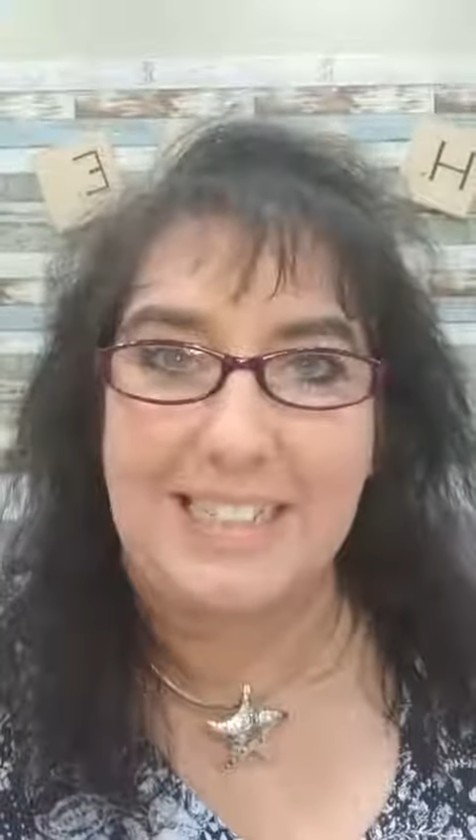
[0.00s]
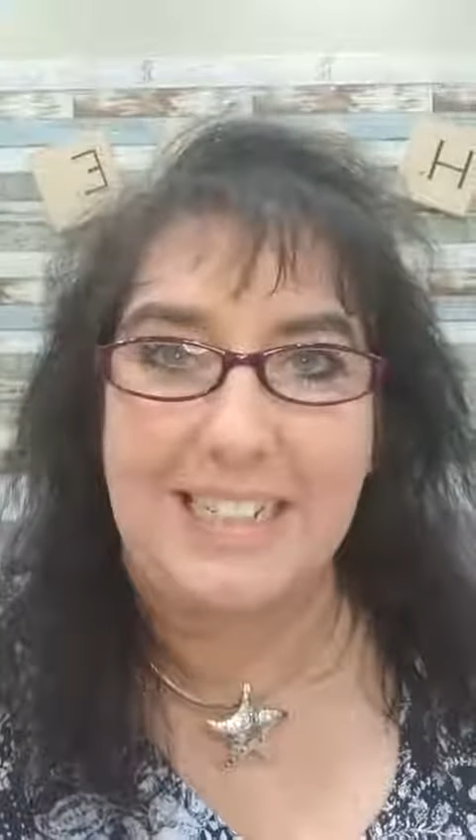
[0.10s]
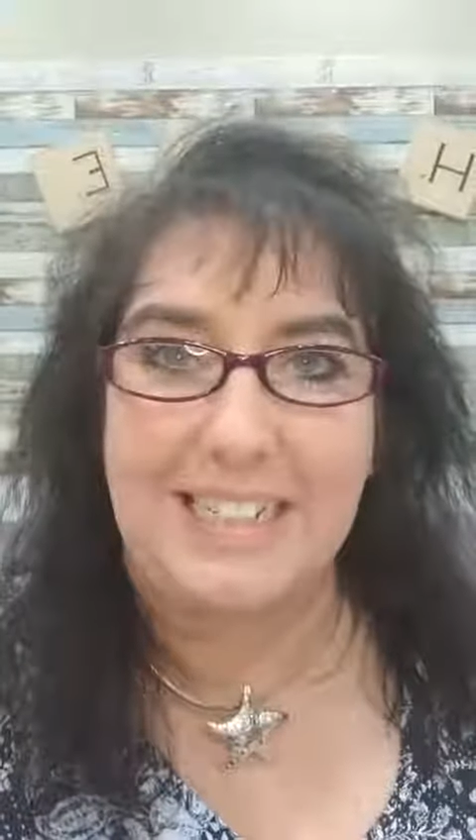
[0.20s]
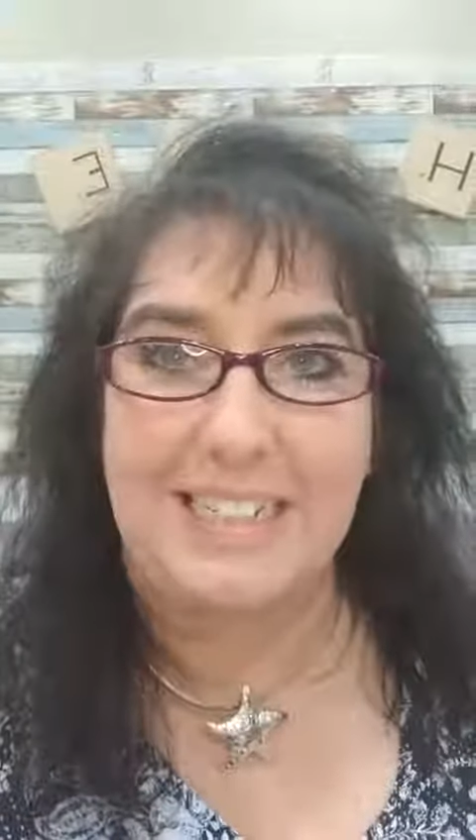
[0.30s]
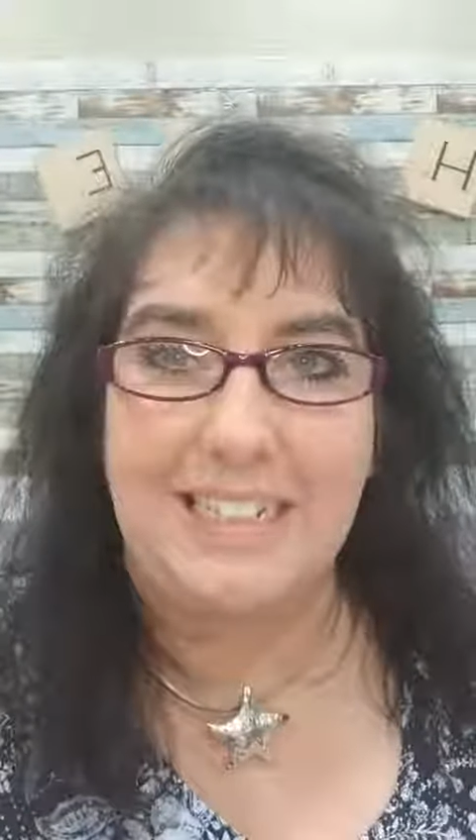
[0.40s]

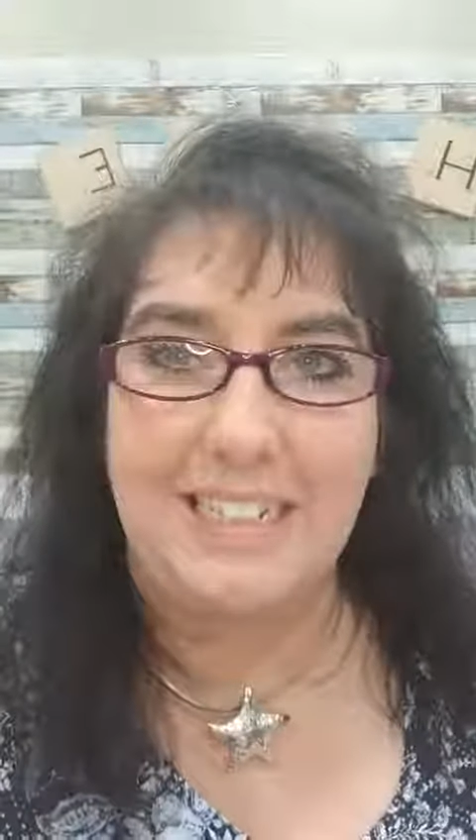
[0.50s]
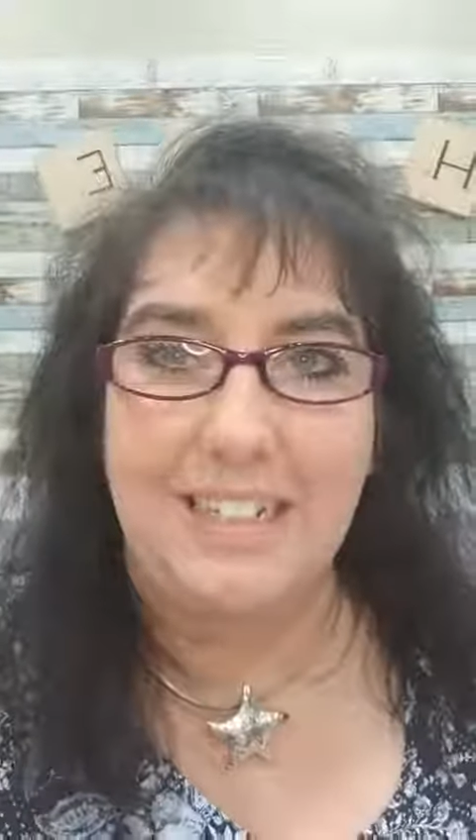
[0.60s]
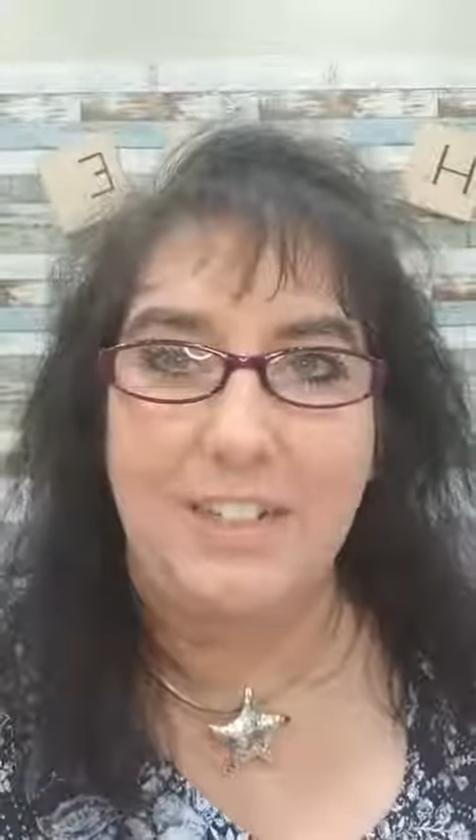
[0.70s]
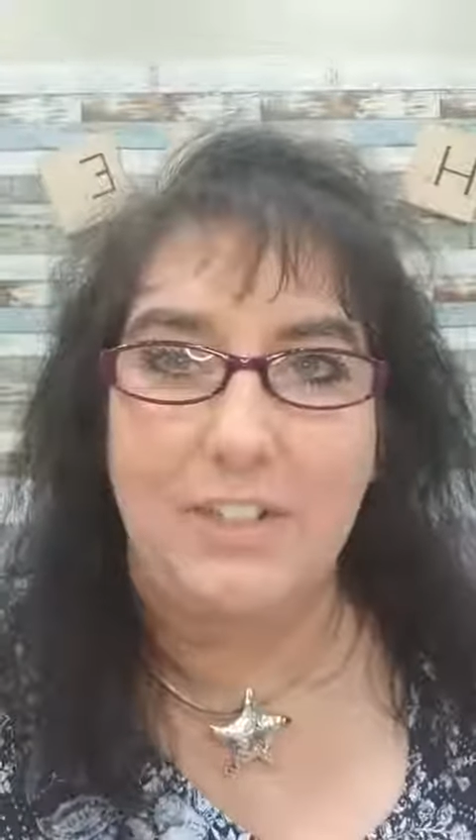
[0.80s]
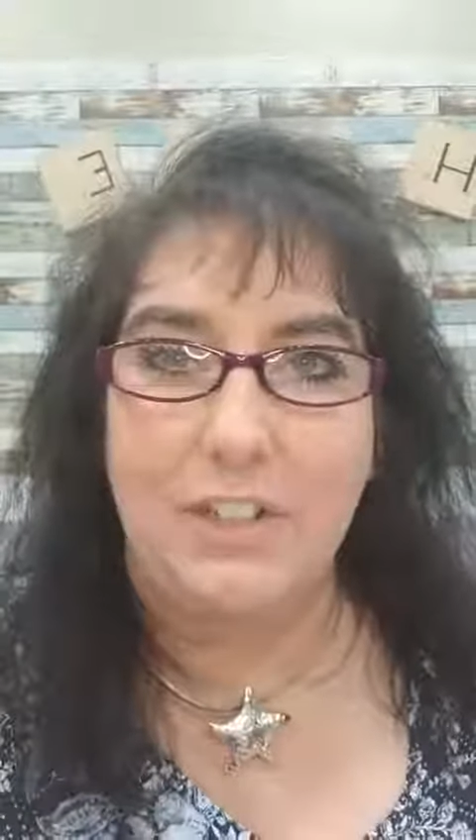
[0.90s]
in
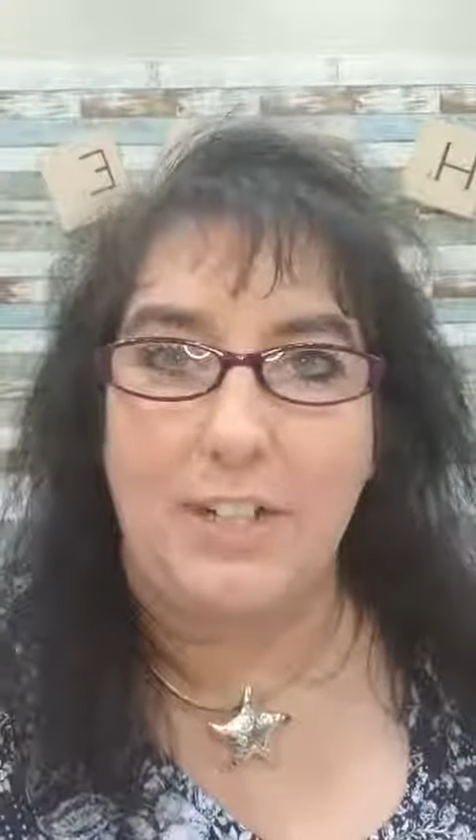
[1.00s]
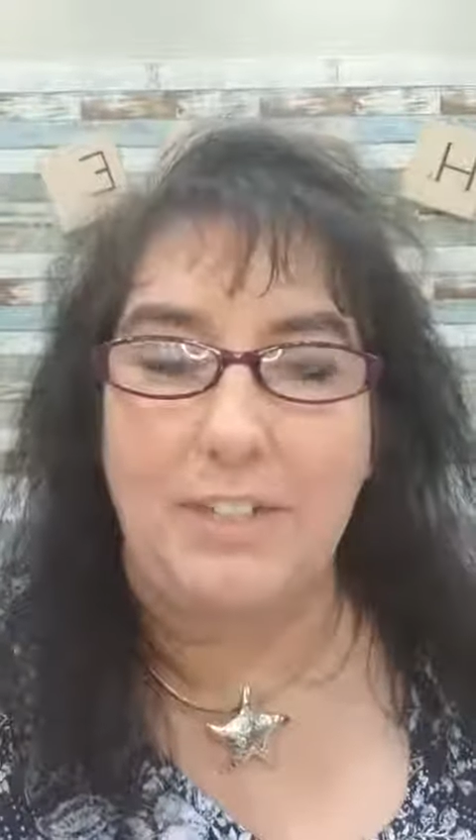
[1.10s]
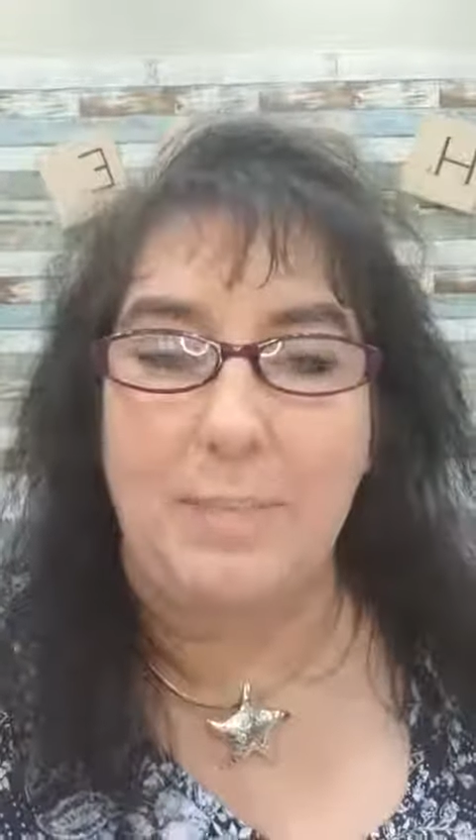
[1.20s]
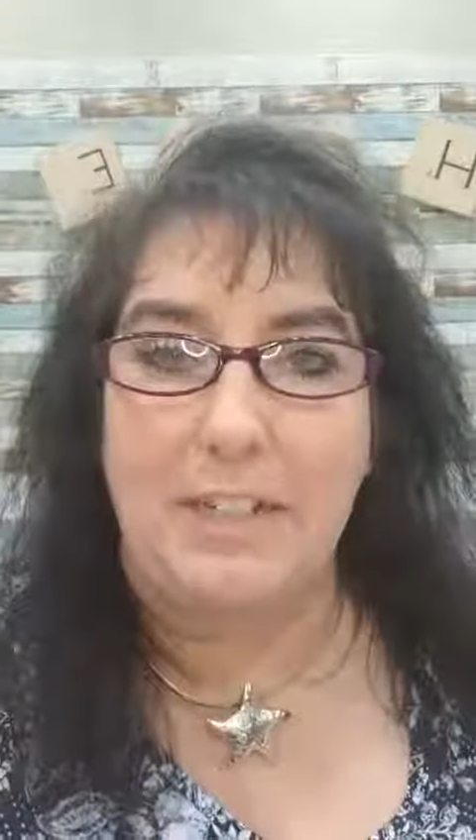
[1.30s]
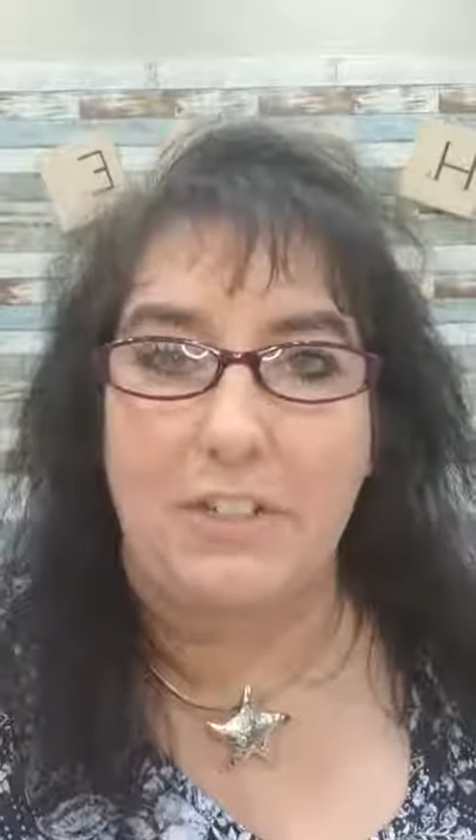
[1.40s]
trying to
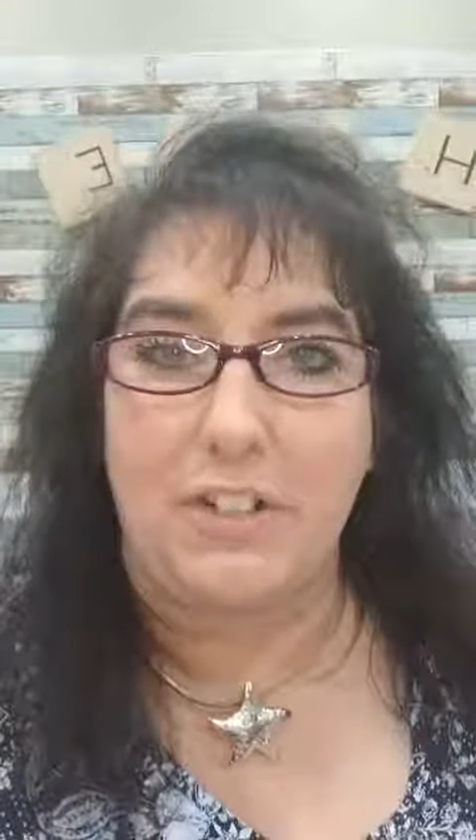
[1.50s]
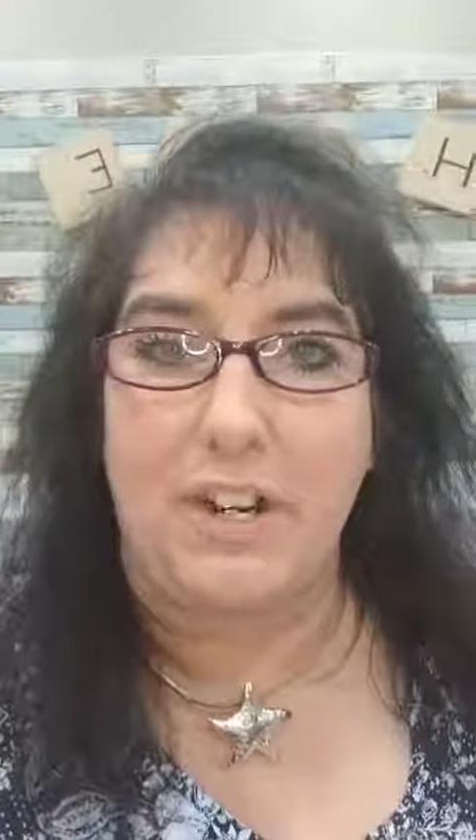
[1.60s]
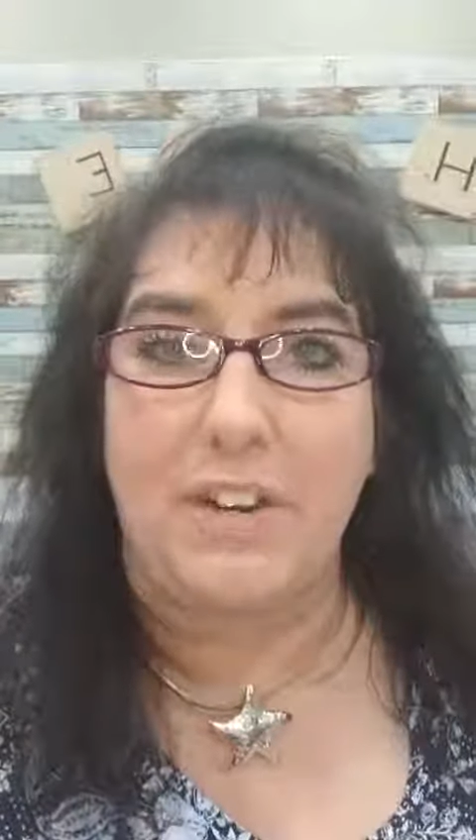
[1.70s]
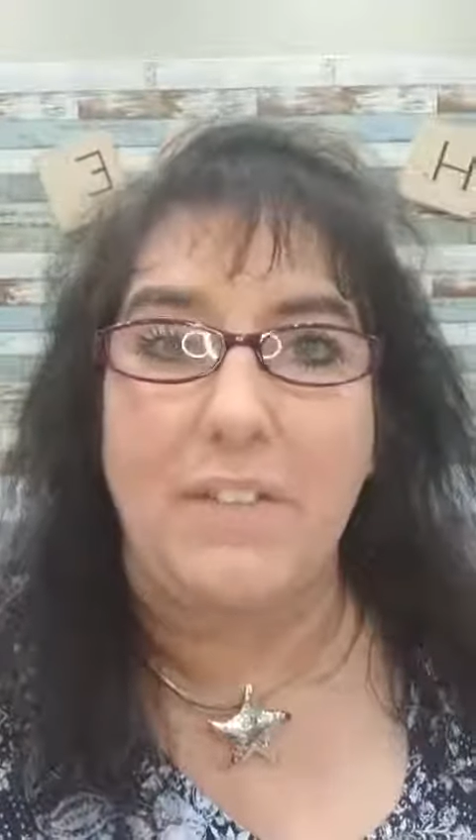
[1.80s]
make sure our